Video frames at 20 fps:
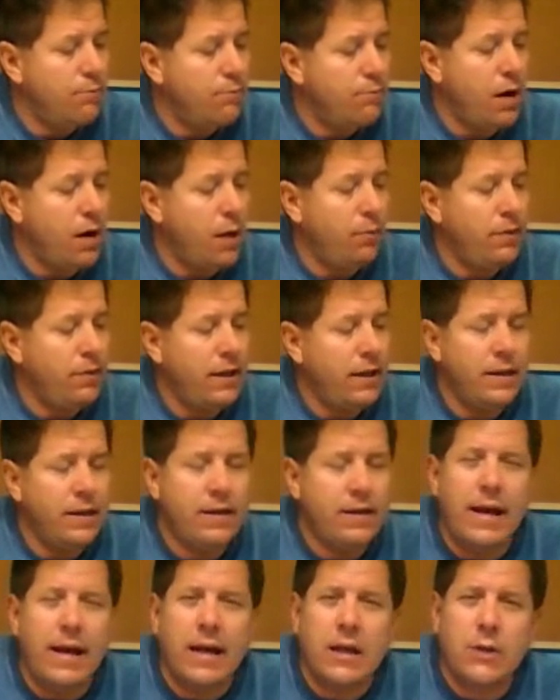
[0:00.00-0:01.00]
probably
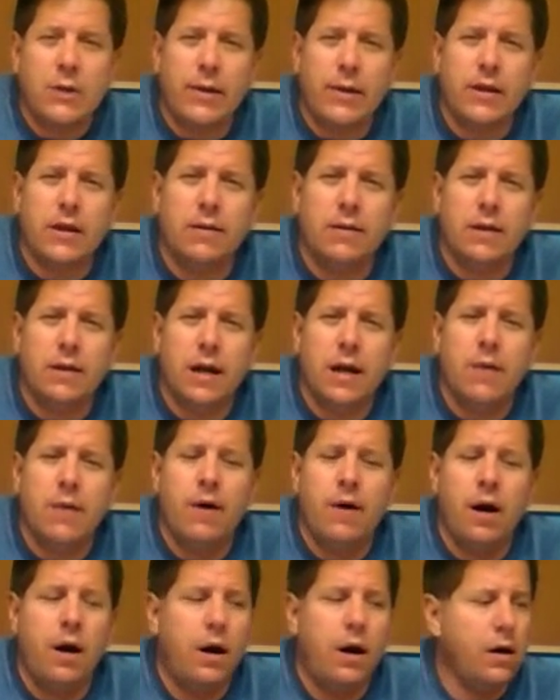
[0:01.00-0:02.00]
next week sometime
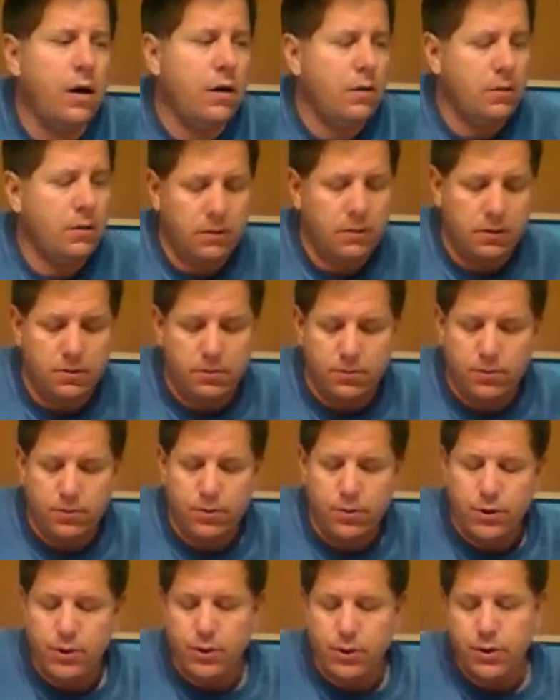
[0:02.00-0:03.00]
I'll
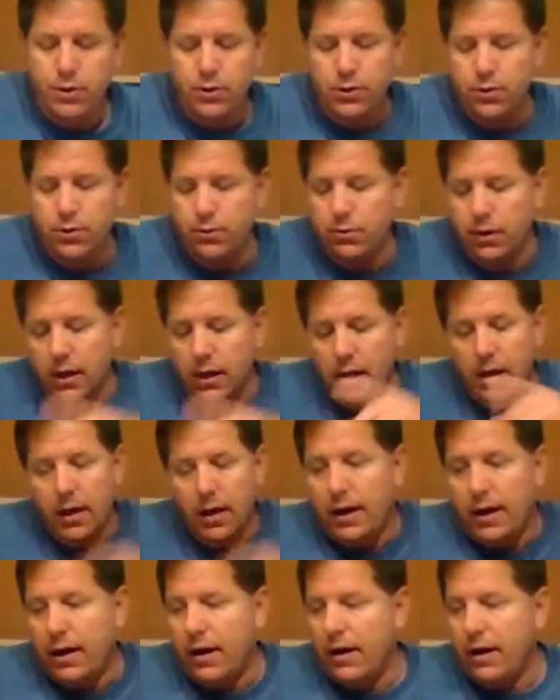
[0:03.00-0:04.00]
do
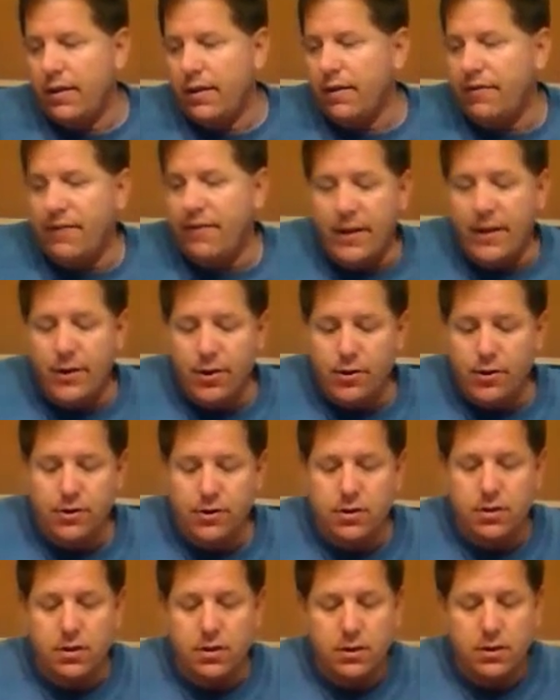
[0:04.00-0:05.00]
the
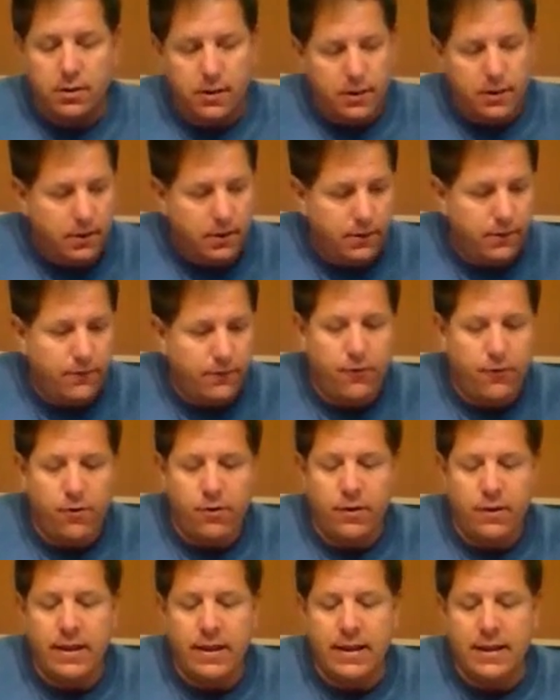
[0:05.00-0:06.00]
fenders
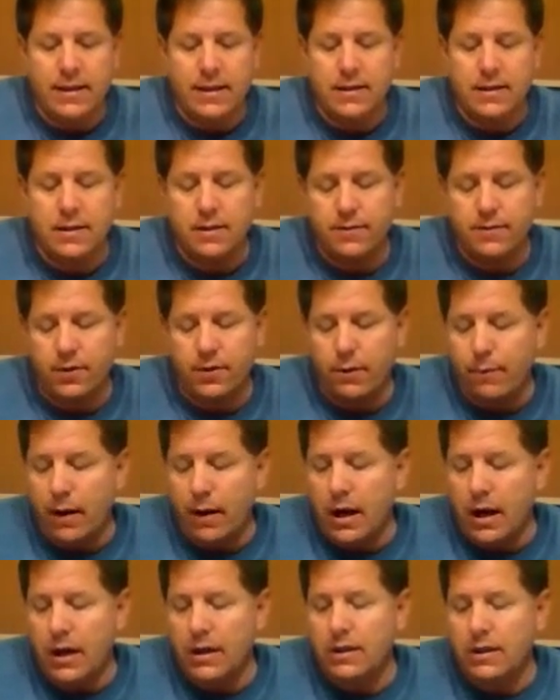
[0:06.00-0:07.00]
for the
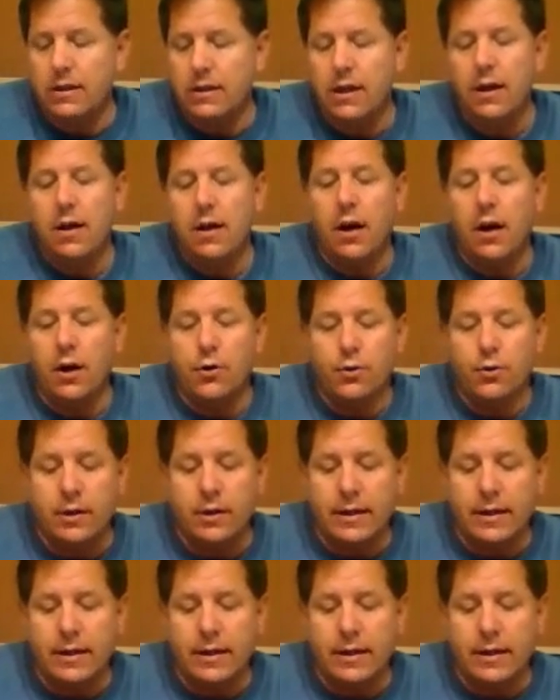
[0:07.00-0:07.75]
box. I'll do the